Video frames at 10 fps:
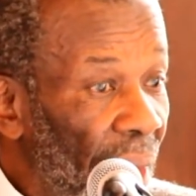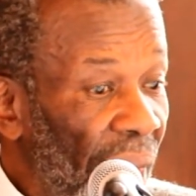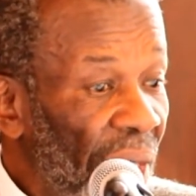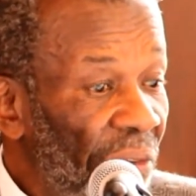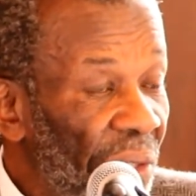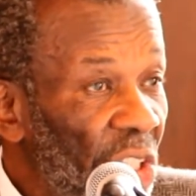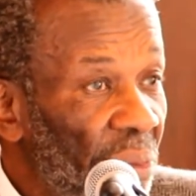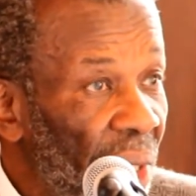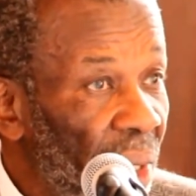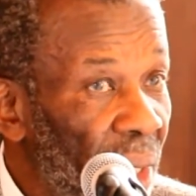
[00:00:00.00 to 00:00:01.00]
Len
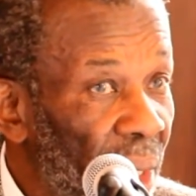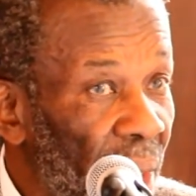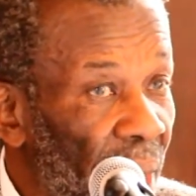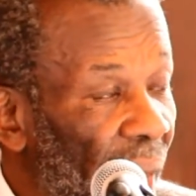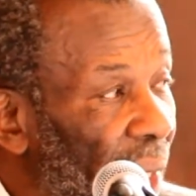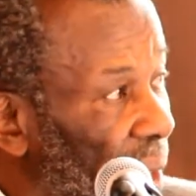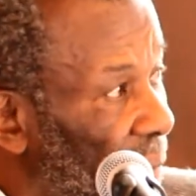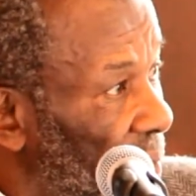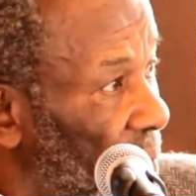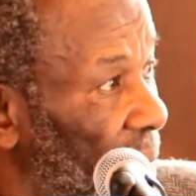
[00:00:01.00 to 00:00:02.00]
Fishman, the health
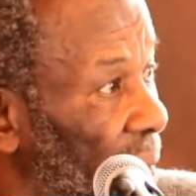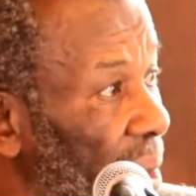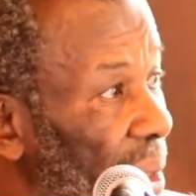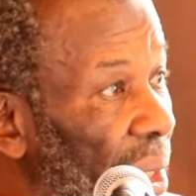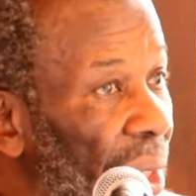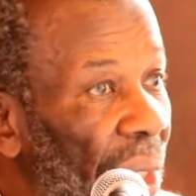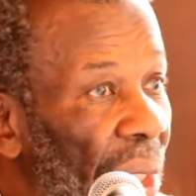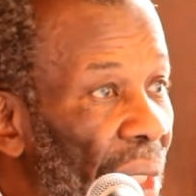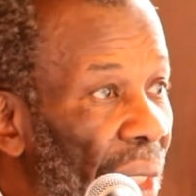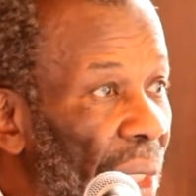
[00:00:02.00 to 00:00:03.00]
commissioner,
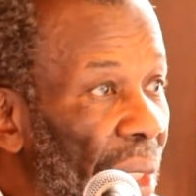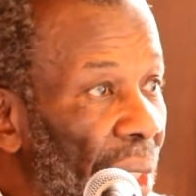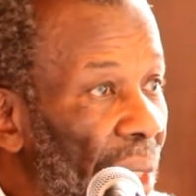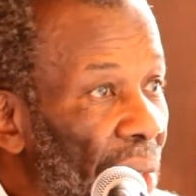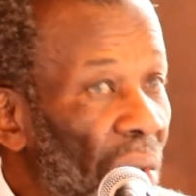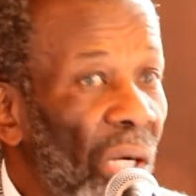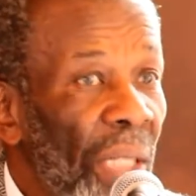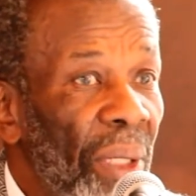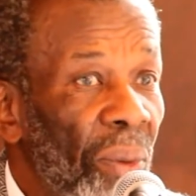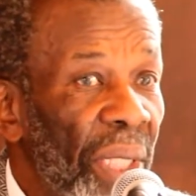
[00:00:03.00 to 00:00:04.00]

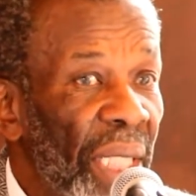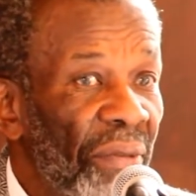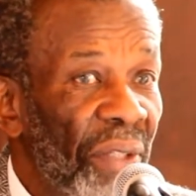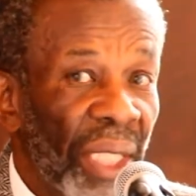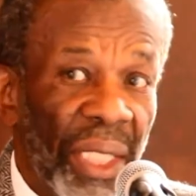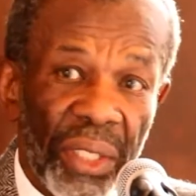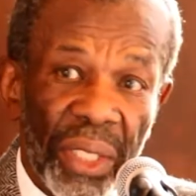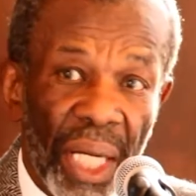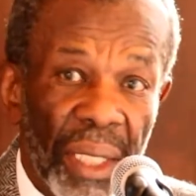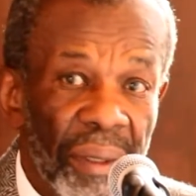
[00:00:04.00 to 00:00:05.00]
called me one evening and he
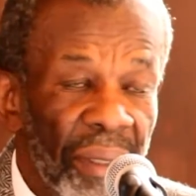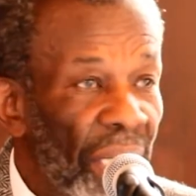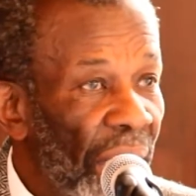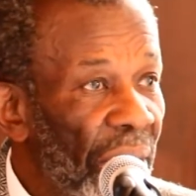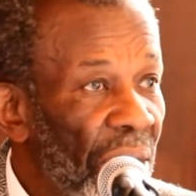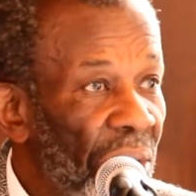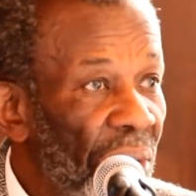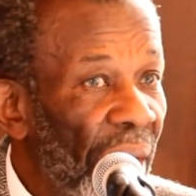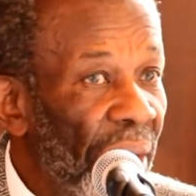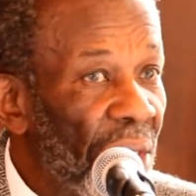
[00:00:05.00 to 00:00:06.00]
said, I
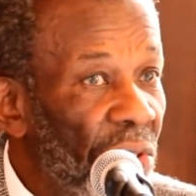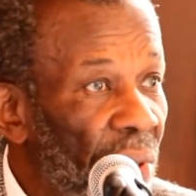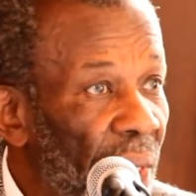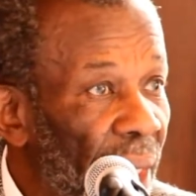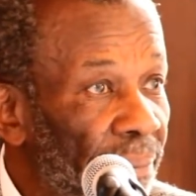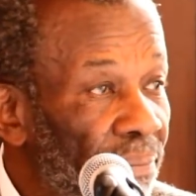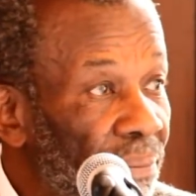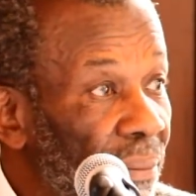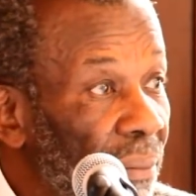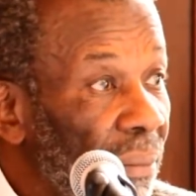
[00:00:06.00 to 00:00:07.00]
need your help.
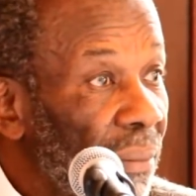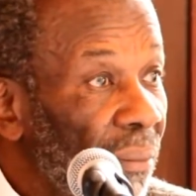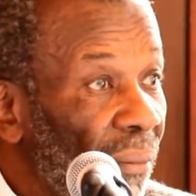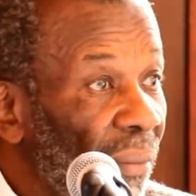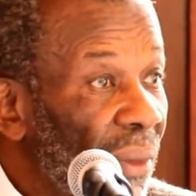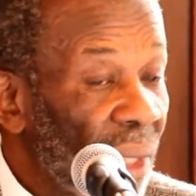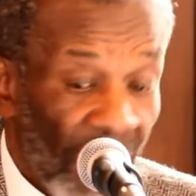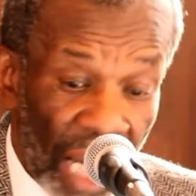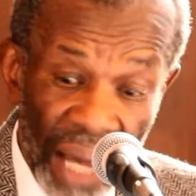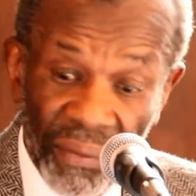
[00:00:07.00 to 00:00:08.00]

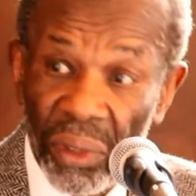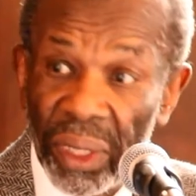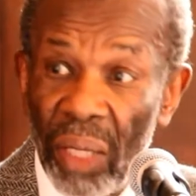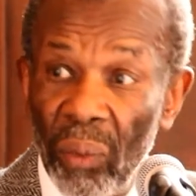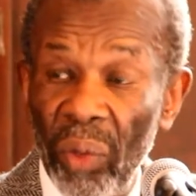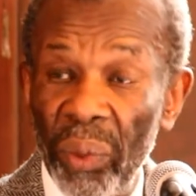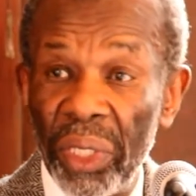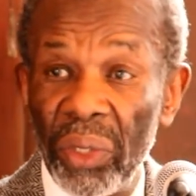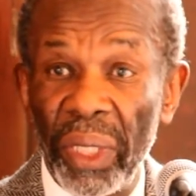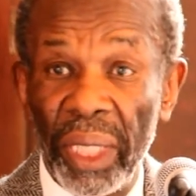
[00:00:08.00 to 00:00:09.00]
I've looked at what we're
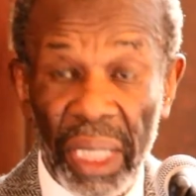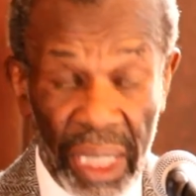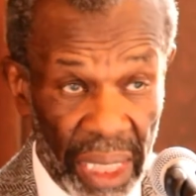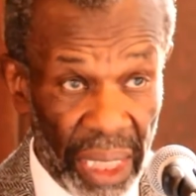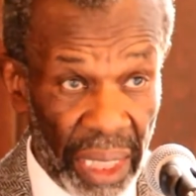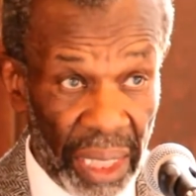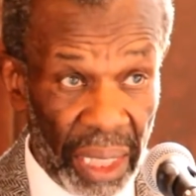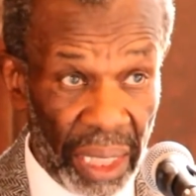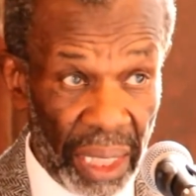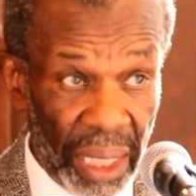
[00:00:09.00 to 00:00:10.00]
doing
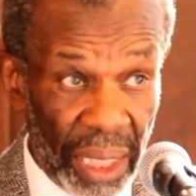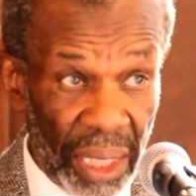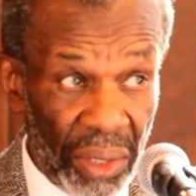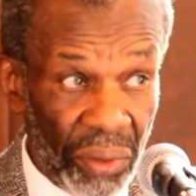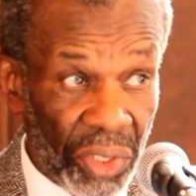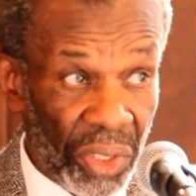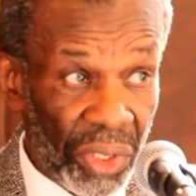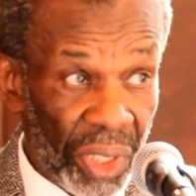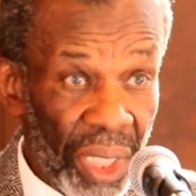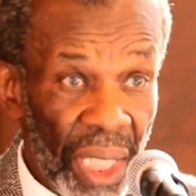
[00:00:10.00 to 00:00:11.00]
in New
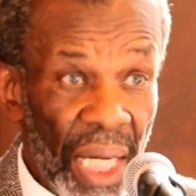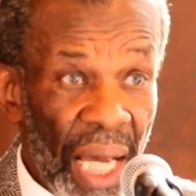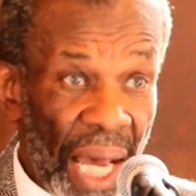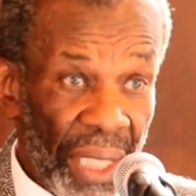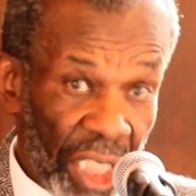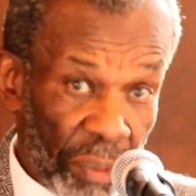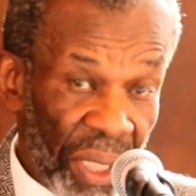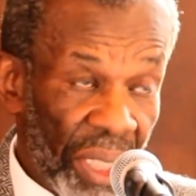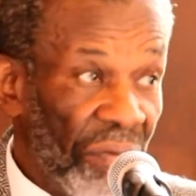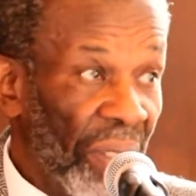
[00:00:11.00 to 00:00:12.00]
Jersey, and he
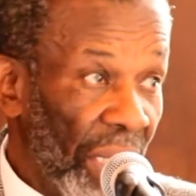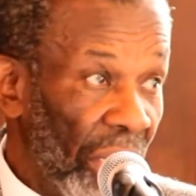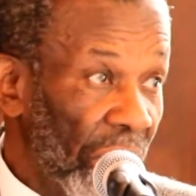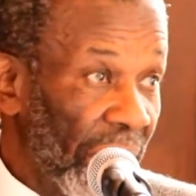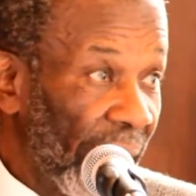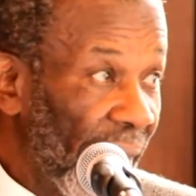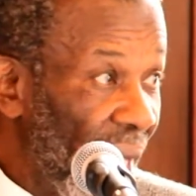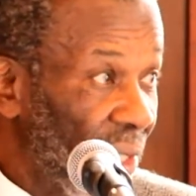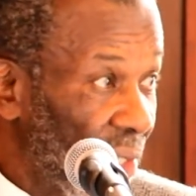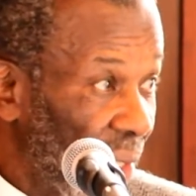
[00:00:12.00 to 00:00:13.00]
specifically looked at
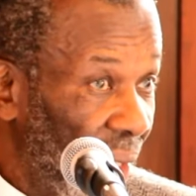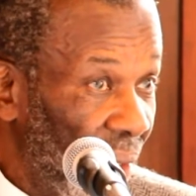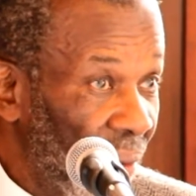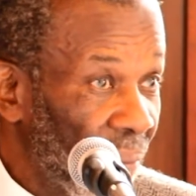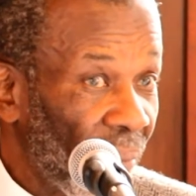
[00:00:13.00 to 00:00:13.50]
cancer care.